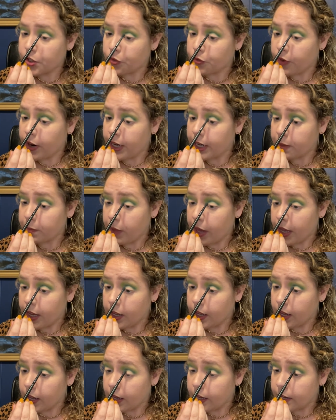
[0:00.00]
running
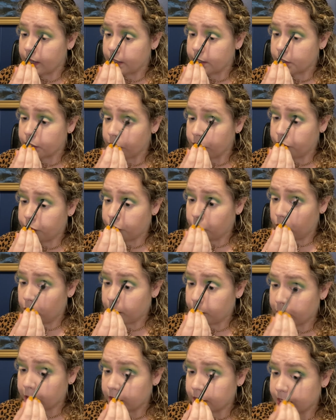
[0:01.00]
mate is
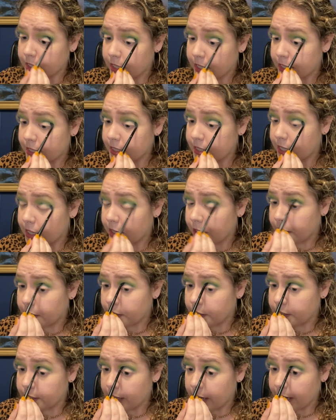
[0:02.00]
former state
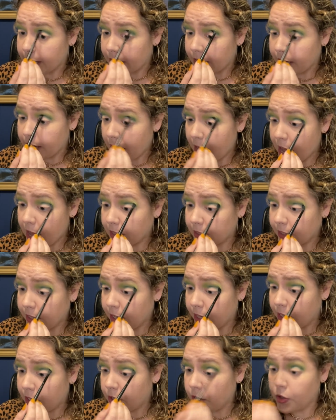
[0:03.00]
senator Diane
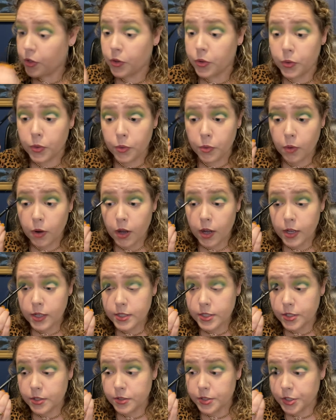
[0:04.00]
Allen, who
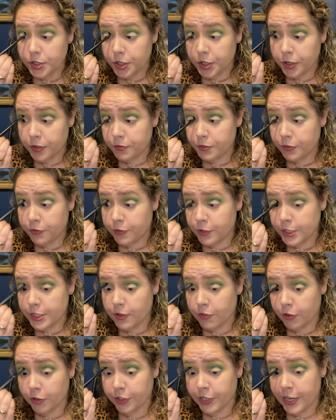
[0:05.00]
also served for
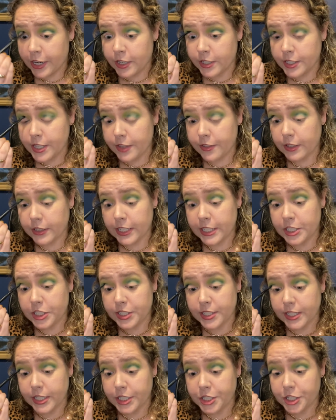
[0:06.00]
several years in the
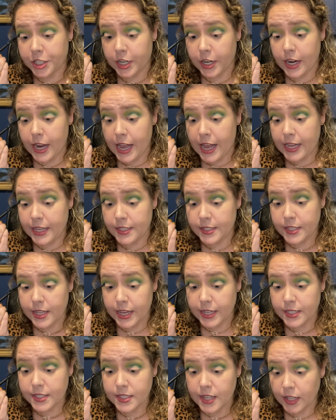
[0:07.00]
legislature as a
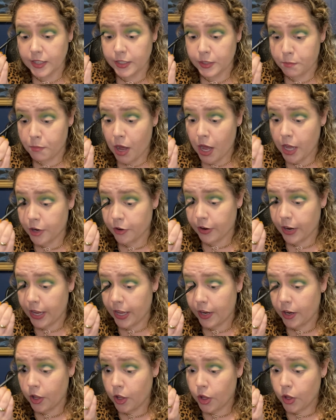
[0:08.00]
solid
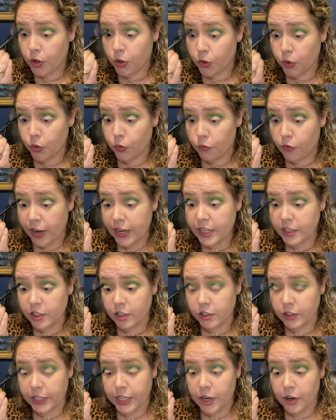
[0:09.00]
moderate who
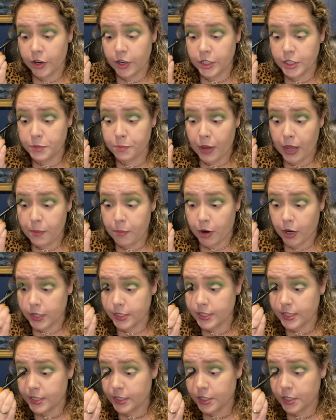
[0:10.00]
regularly earned
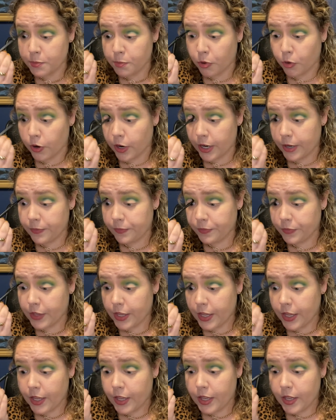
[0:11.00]
bipartisan support.
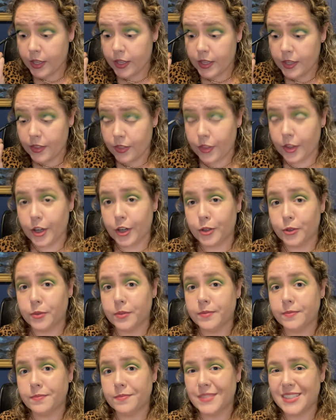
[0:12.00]
Though,
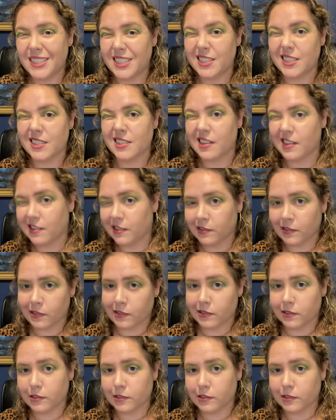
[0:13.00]
she's gotten a little